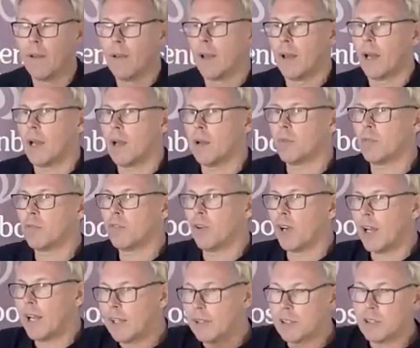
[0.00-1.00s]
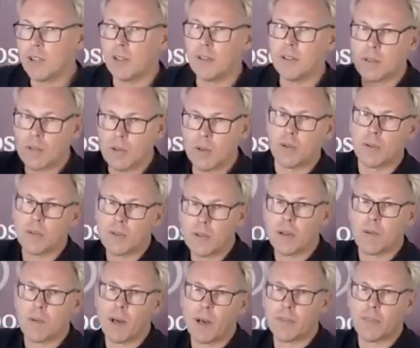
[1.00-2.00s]
Um, for Alex Jones, it's also
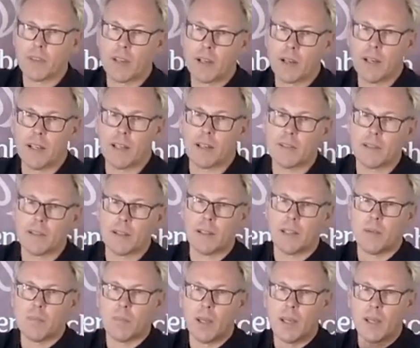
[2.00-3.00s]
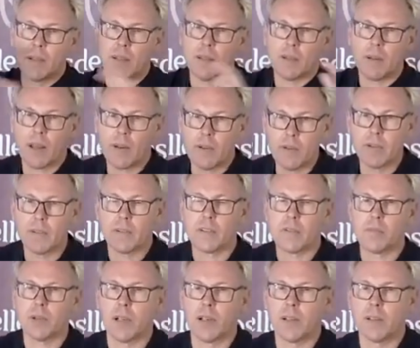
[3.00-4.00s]
about the clicks, and he made hundreds of
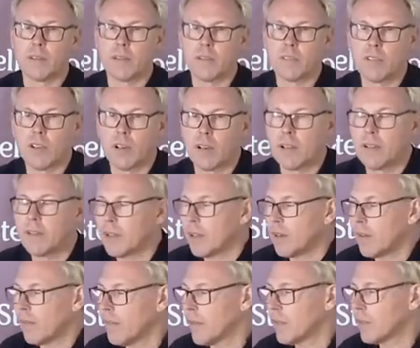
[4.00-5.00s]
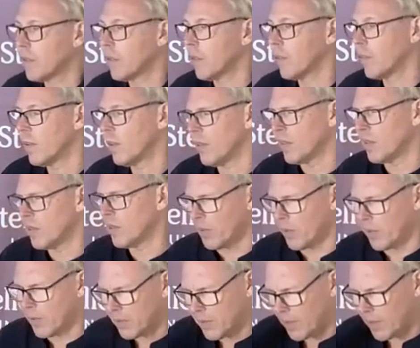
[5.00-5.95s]
millions of dollars out of this conspiracy